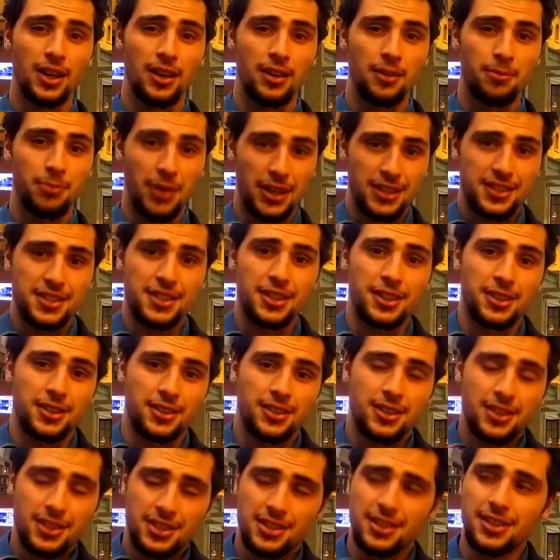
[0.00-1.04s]
But still,
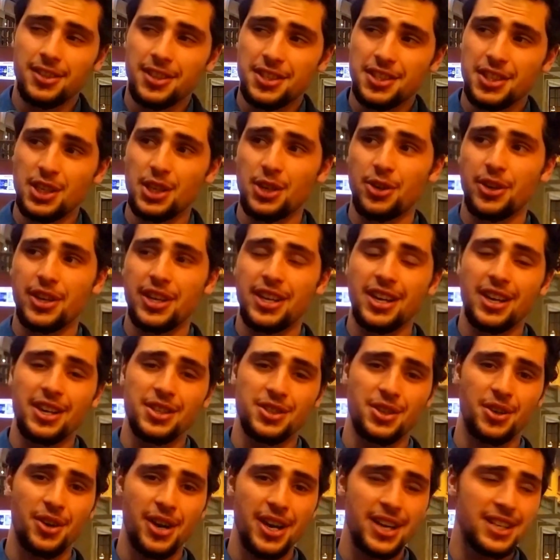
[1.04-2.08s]
still the scenery here is
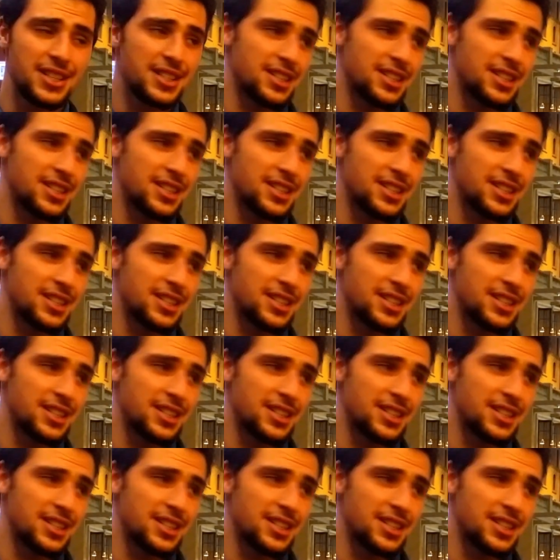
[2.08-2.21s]
great,